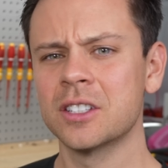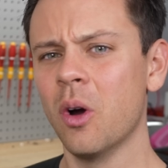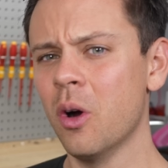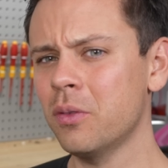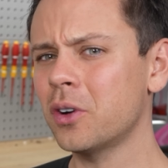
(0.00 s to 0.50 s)
So
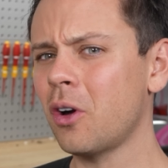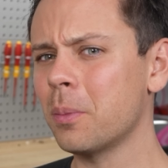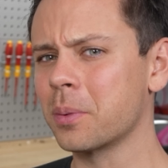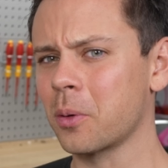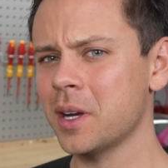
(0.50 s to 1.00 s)
overall,
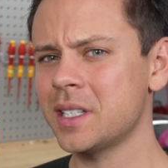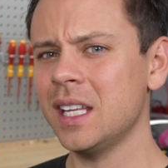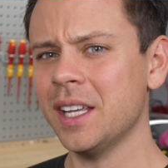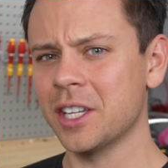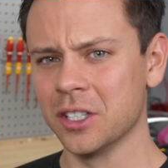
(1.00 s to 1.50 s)

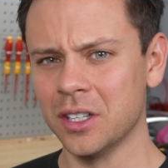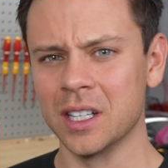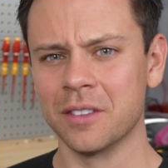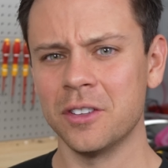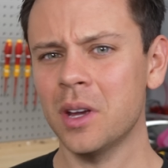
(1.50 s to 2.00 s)
pretty good.
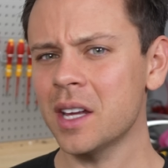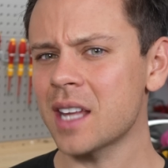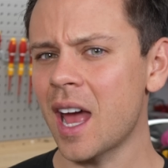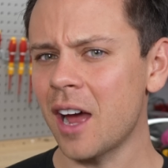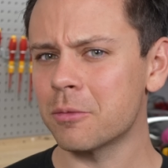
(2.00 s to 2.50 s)
If you guys
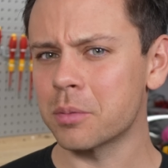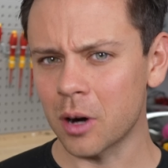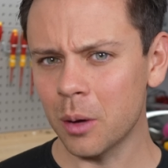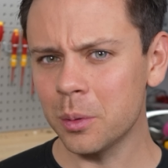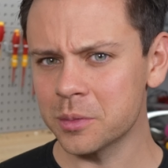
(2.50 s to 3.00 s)
have
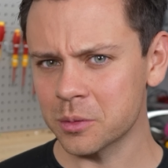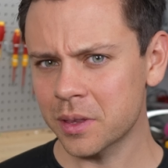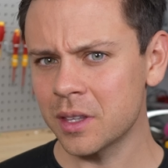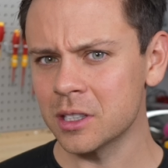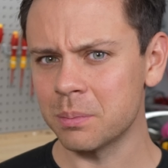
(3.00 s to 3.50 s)
problems
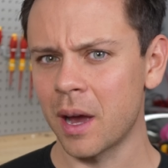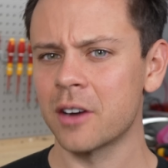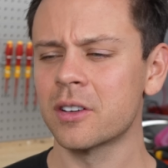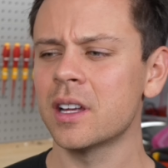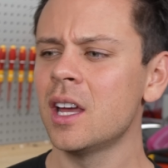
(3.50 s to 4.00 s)
with this
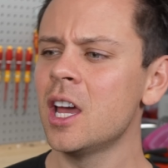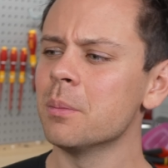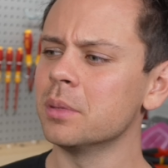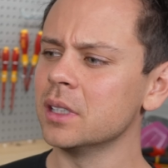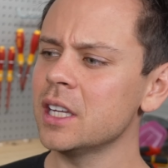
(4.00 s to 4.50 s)
battery,
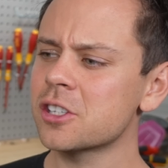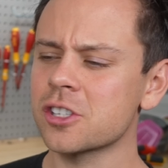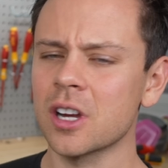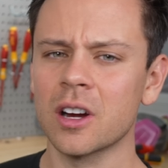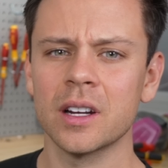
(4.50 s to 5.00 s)
please
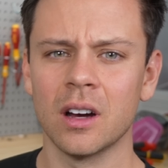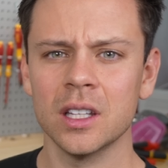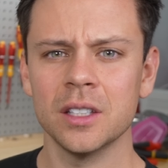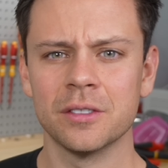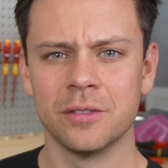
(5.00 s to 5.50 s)
share it
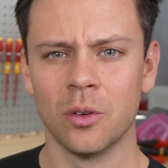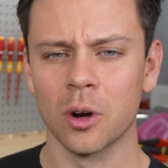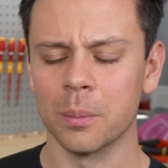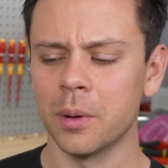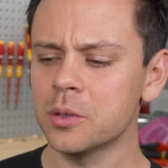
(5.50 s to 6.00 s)
on the
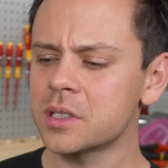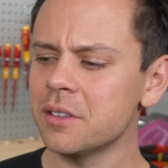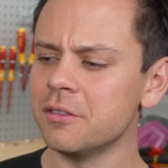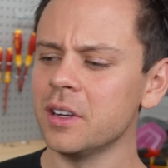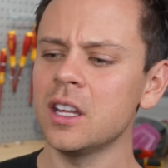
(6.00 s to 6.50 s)
forum. Post a
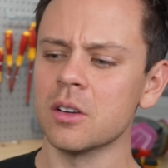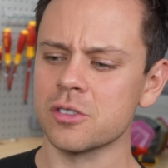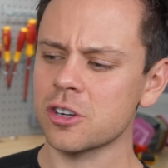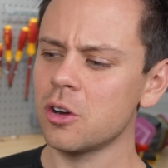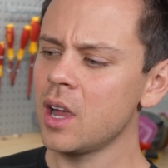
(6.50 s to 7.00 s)
video,
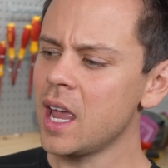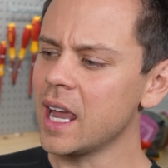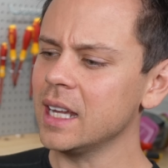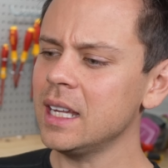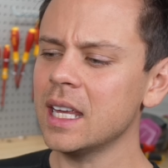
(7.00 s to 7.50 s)
show
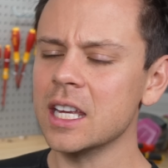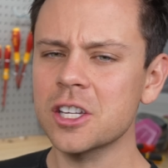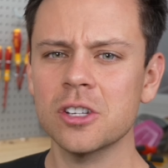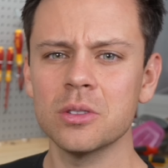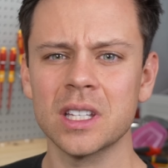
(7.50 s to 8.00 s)
any
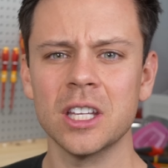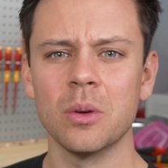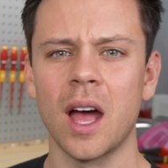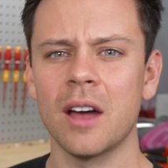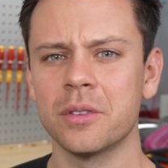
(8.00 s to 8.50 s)
issues that you
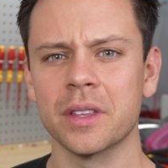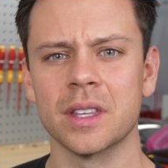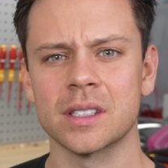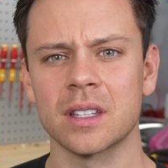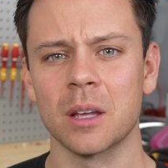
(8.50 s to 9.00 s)
have with
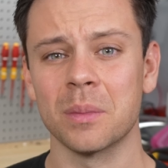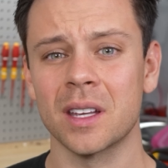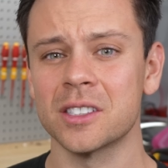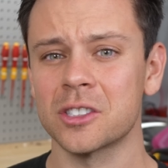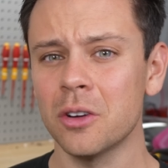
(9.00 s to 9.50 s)
this thing,
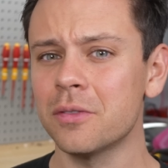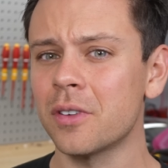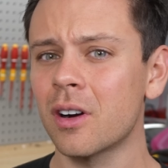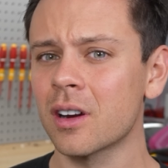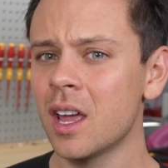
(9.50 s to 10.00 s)
because so
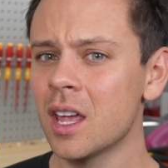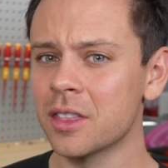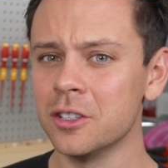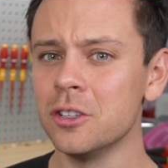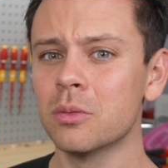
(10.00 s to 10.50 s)
far,
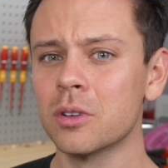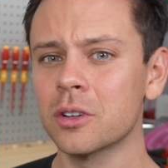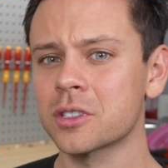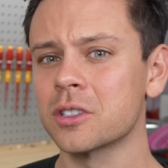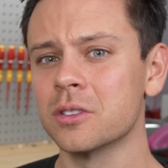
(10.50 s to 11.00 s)
the new
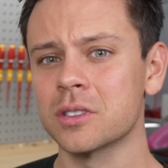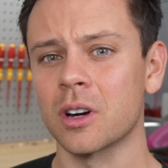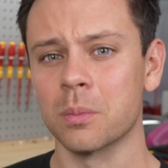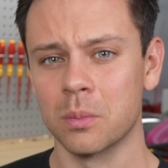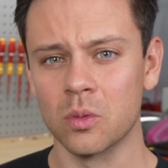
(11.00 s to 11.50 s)
Ruixus
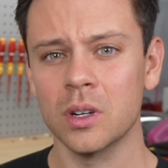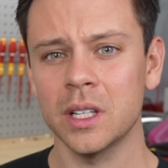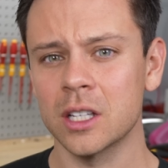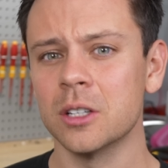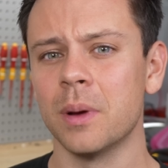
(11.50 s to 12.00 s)
are
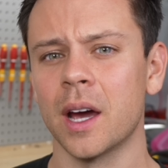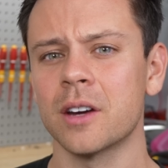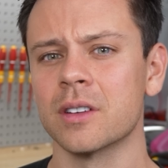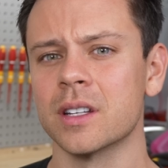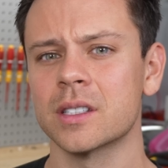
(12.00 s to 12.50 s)
really good
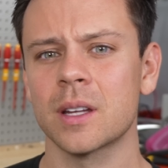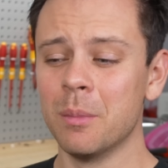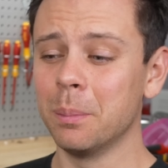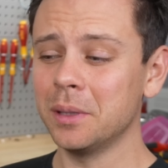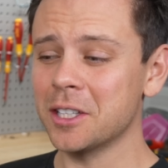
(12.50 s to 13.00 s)
batteries.
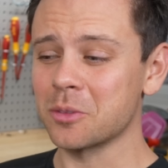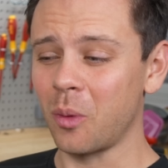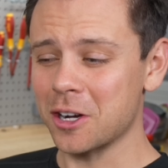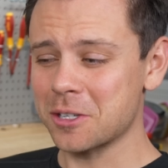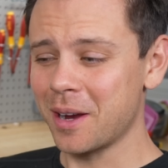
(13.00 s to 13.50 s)
But please
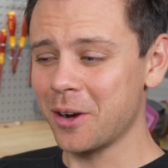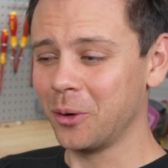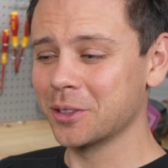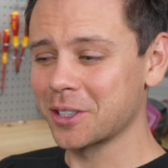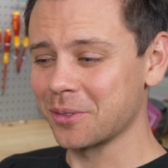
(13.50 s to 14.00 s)
watch my
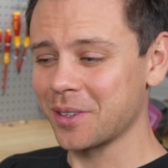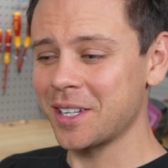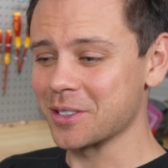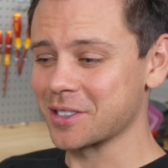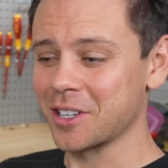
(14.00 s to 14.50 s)
older
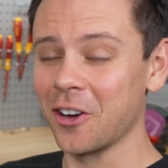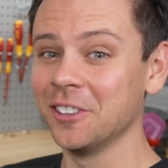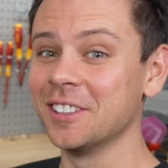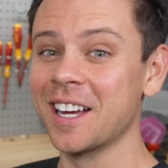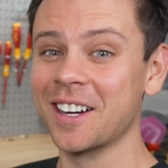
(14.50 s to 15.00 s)
videos. They're
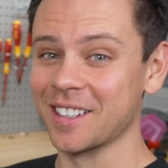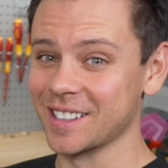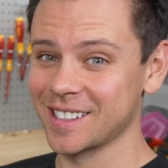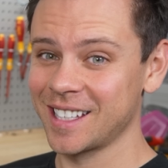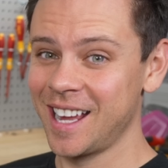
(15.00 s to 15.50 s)
hilarious.